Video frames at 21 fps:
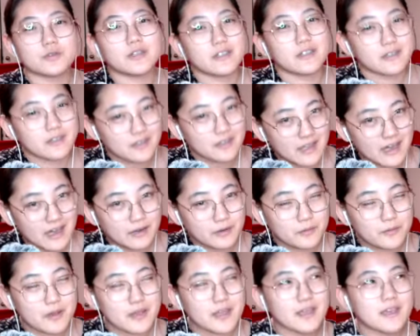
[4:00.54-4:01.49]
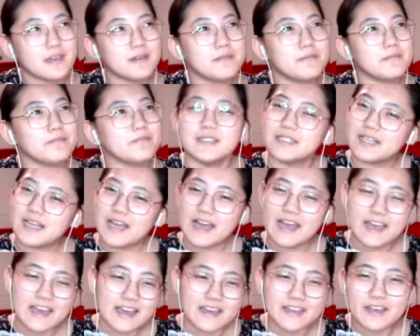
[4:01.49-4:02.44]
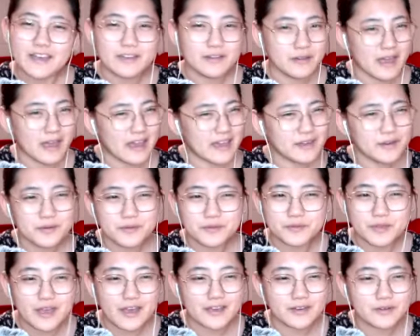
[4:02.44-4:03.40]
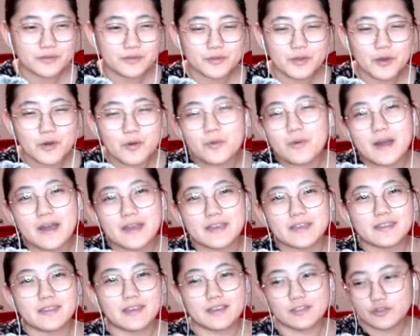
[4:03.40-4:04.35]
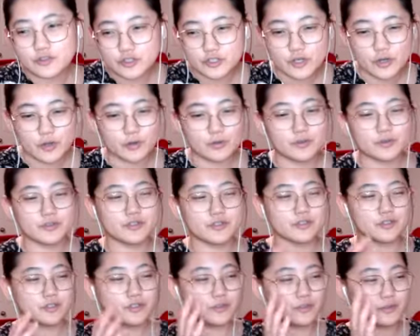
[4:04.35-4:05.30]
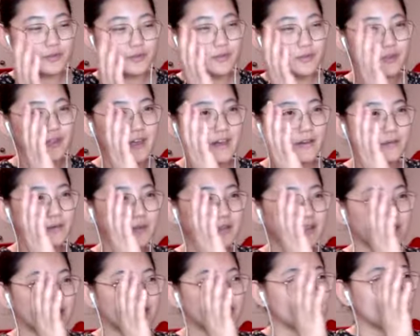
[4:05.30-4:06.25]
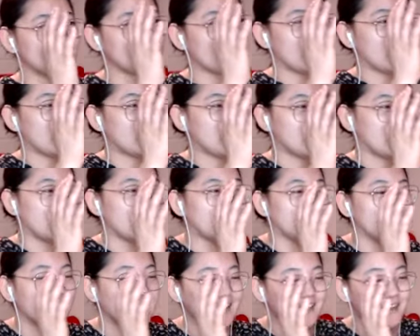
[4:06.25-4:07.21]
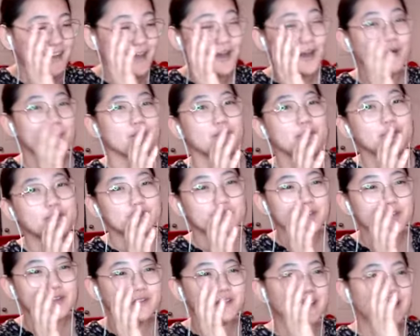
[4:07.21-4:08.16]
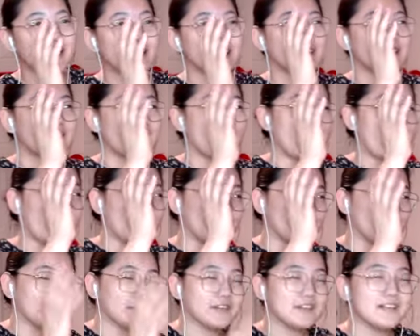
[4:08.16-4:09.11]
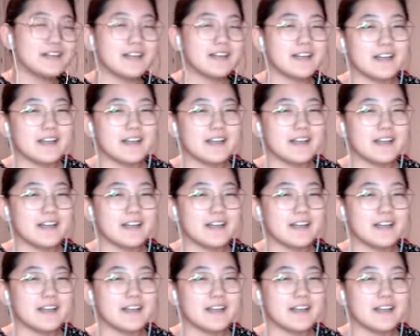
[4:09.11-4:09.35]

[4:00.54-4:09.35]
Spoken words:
it that way. I don't know why they chose to do that really shaky like camera.